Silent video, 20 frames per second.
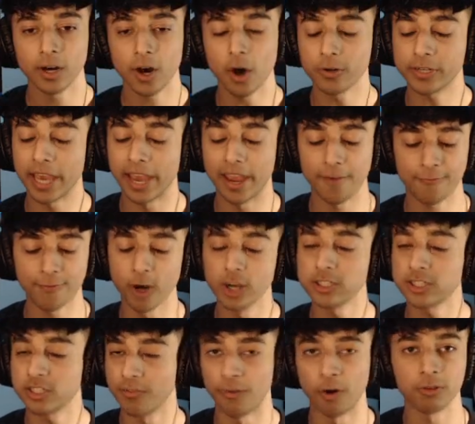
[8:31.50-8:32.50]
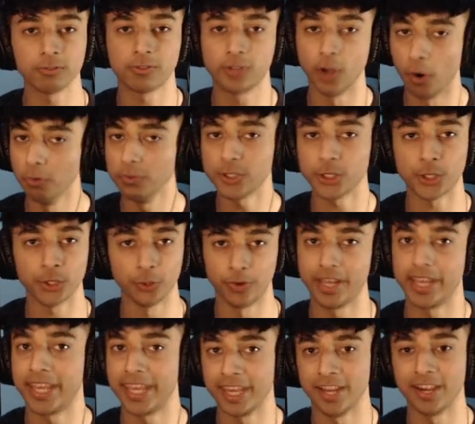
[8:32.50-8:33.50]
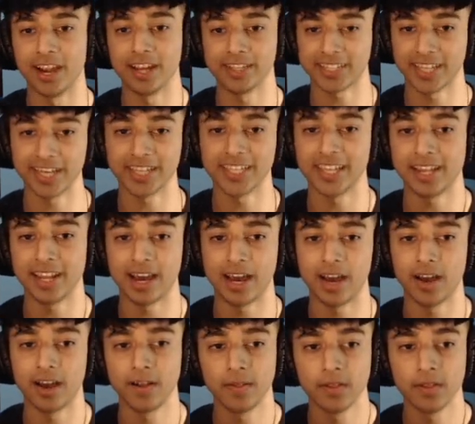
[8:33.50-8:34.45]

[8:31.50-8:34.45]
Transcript: Okay, first of all, don't shoot it here. I'll tell you that.